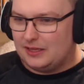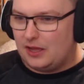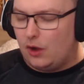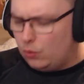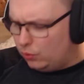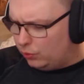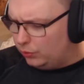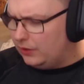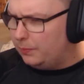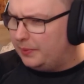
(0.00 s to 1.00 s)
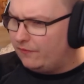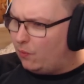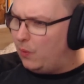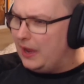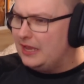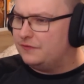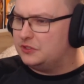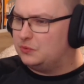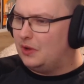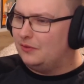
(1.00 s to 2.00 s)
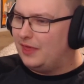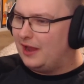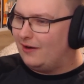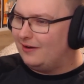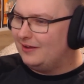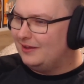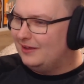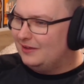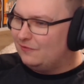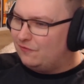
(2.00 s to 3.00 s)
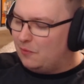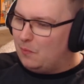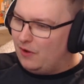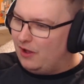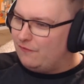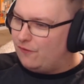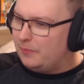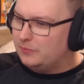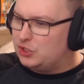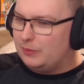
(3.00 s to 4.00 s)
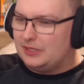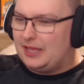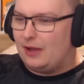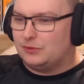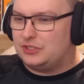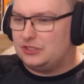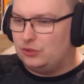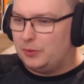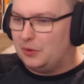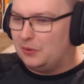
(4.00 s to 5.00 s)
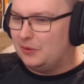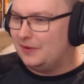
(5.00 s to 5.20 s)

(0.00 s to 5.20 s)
Ooh, little bit of a wave as well there. From Chewie down to Dubu.